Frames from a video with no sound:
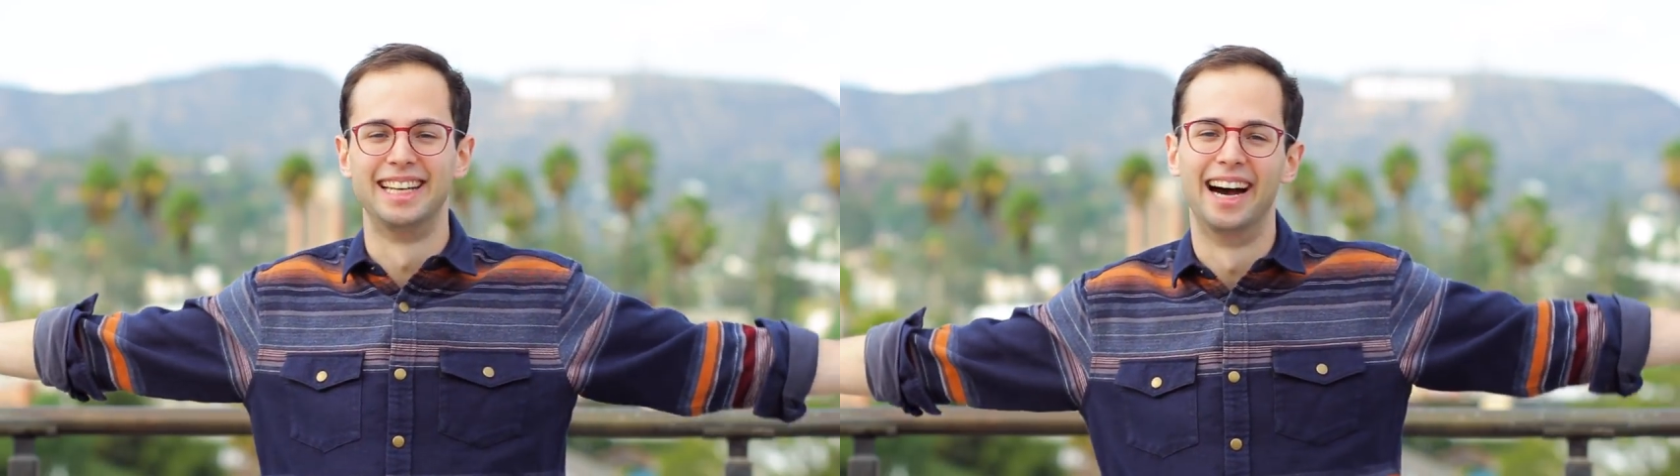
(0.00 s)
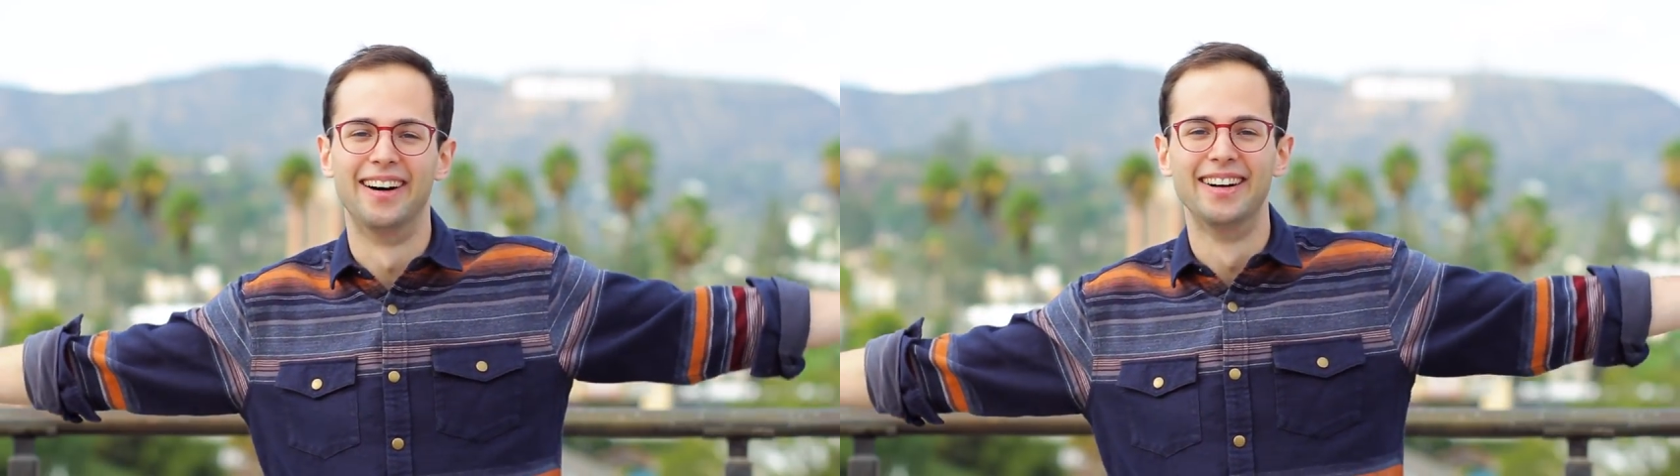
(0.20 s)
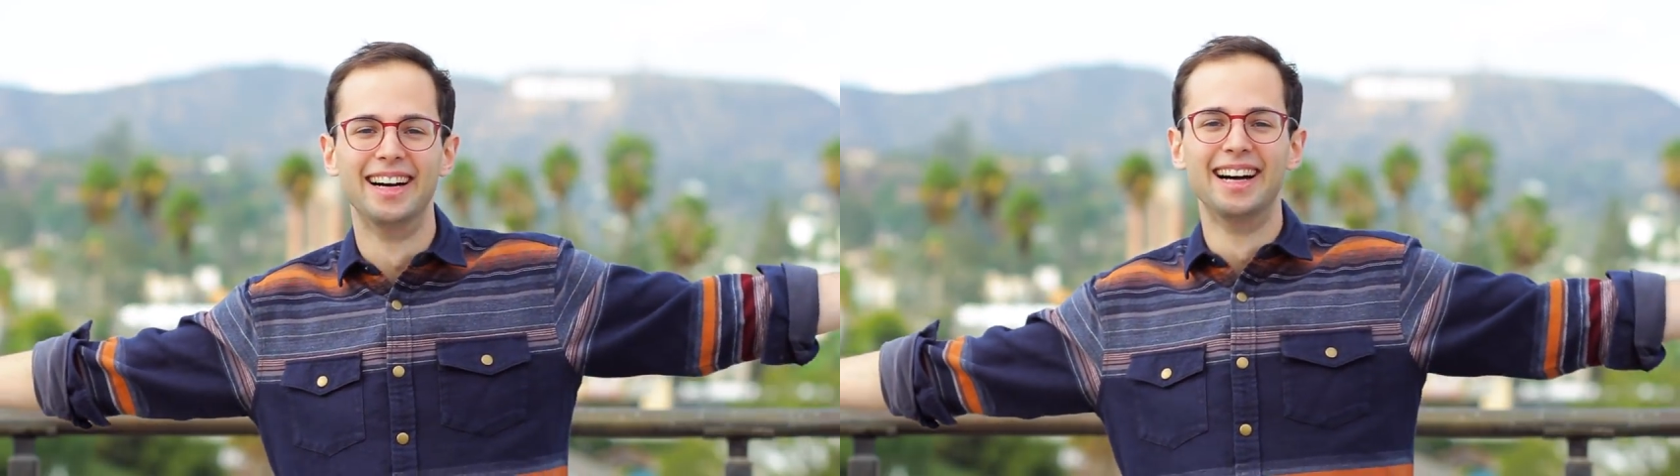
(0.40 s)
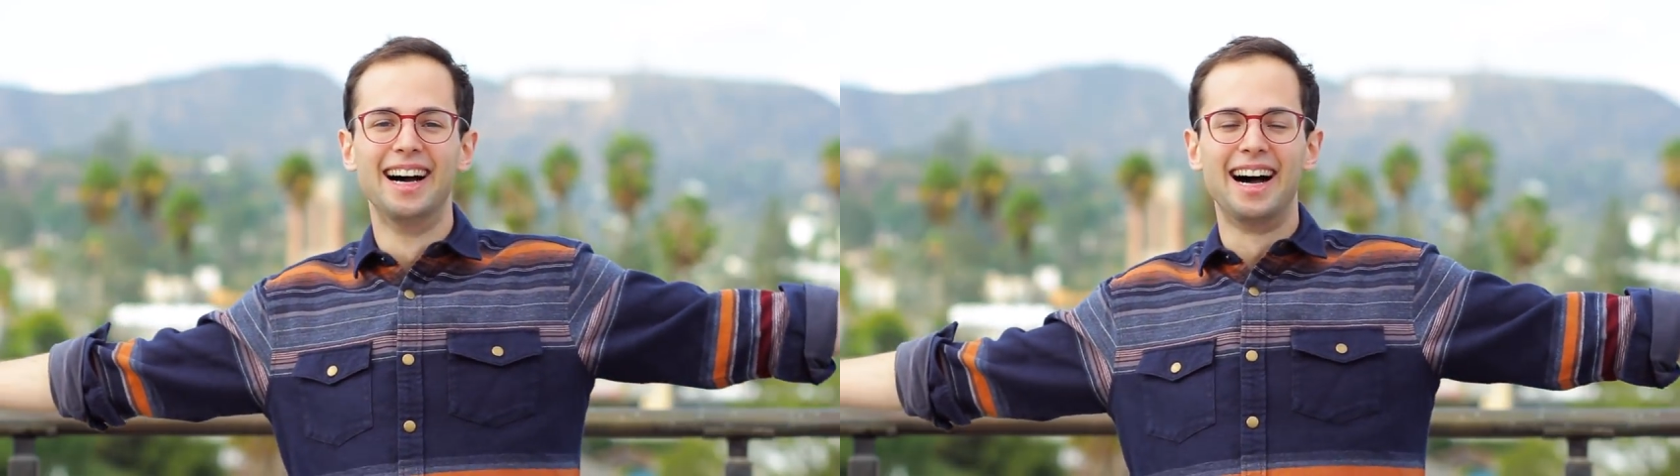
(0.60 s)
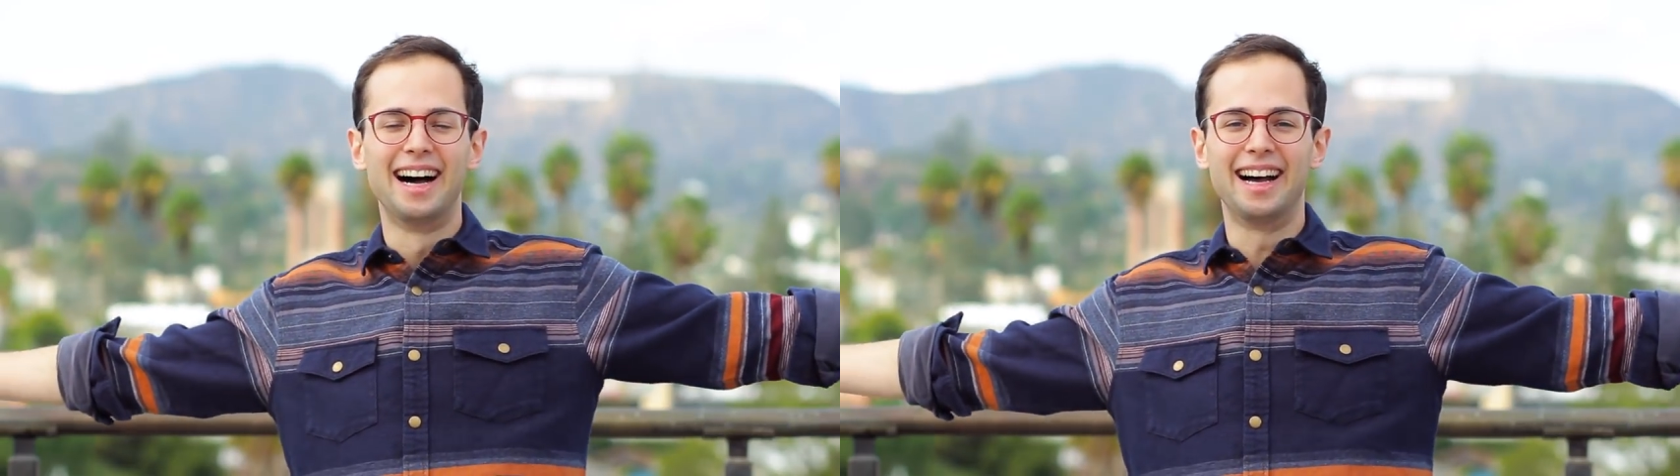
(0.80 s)
now.
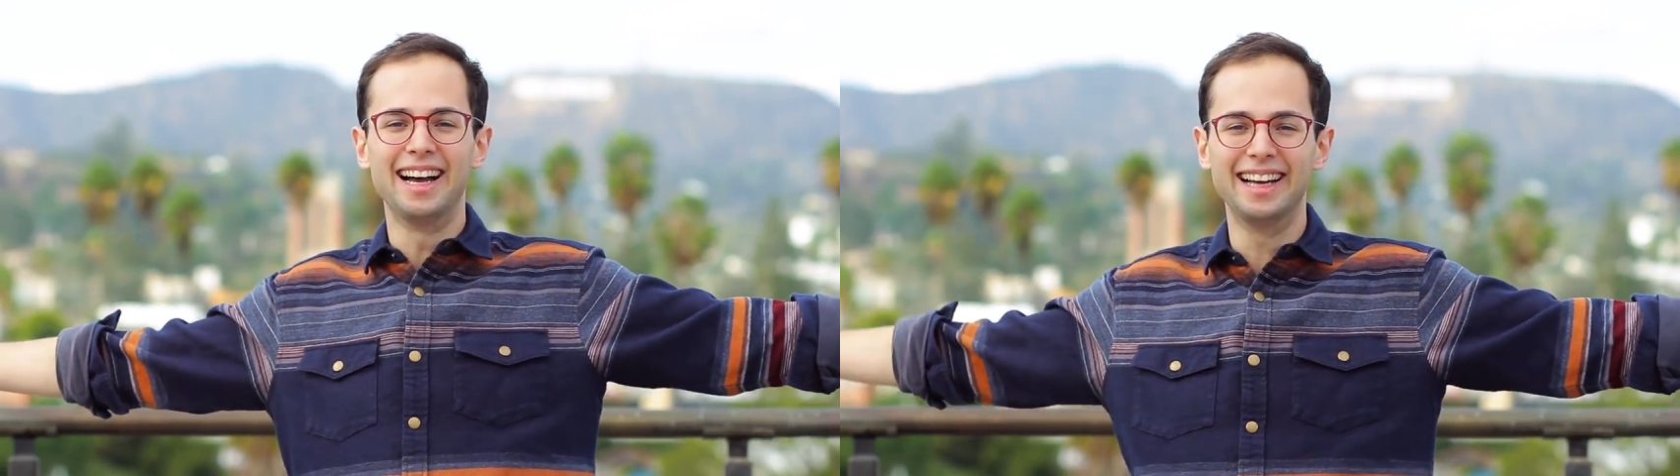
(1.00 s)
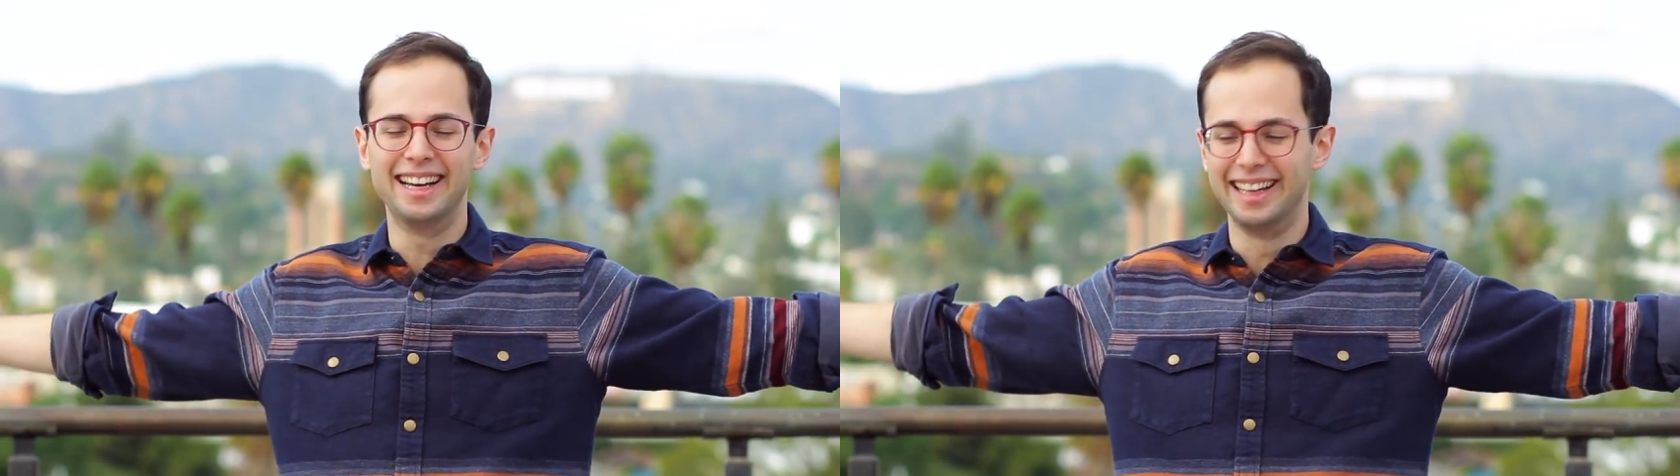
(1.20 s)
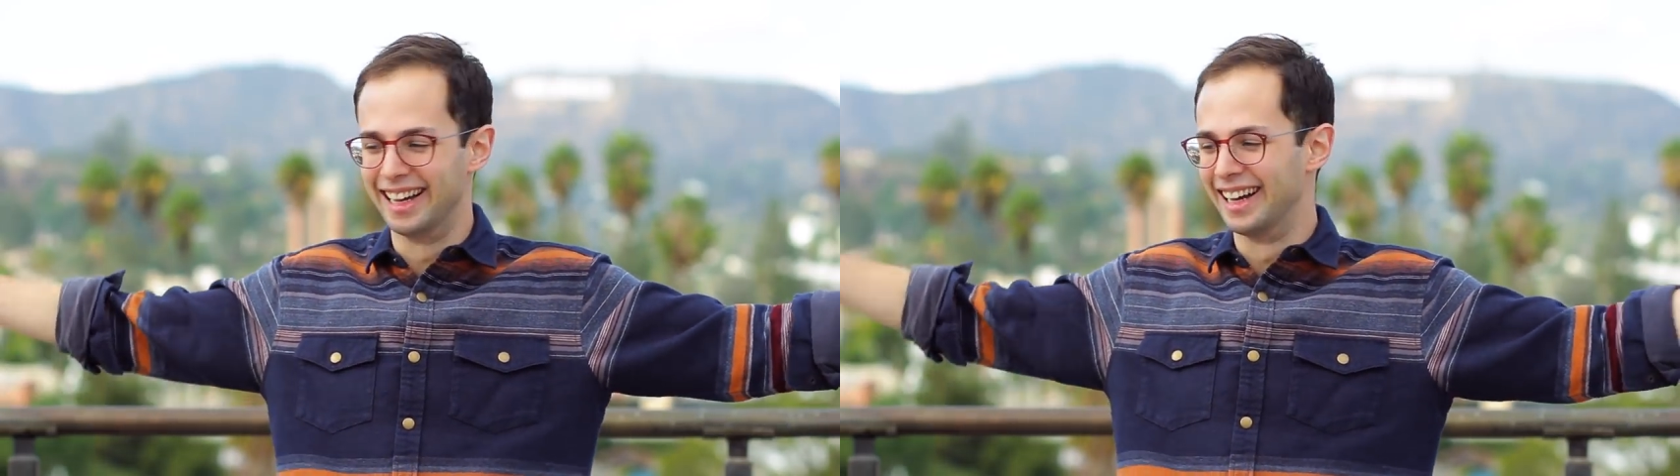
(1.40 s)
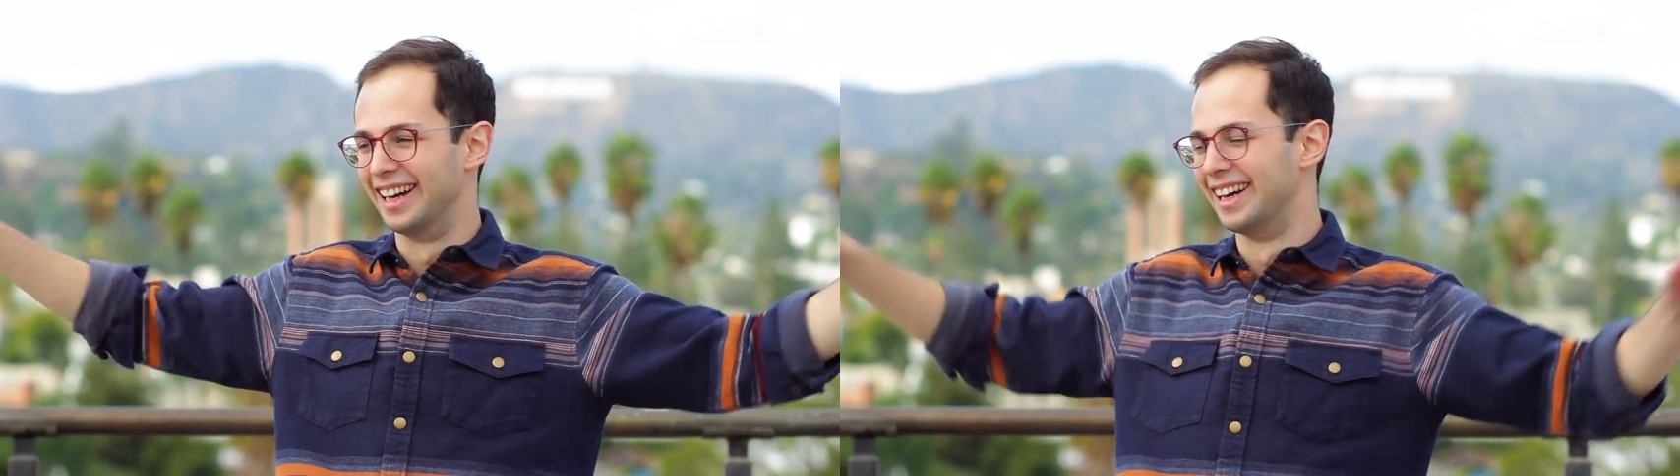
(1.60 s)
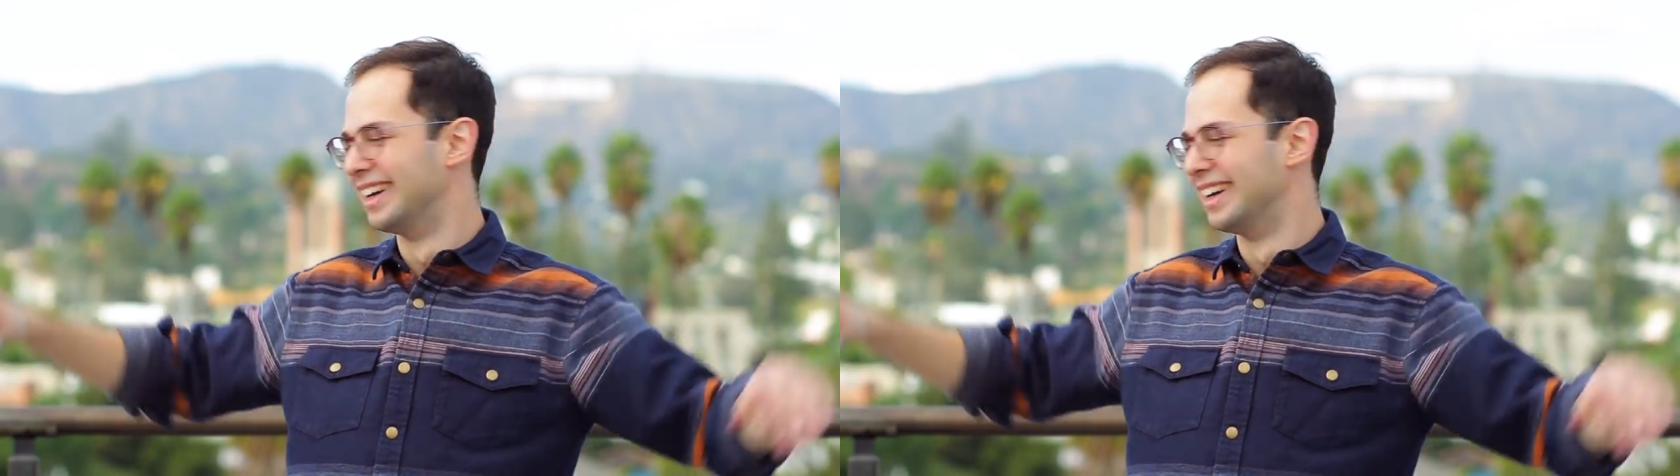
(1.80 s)
Uh,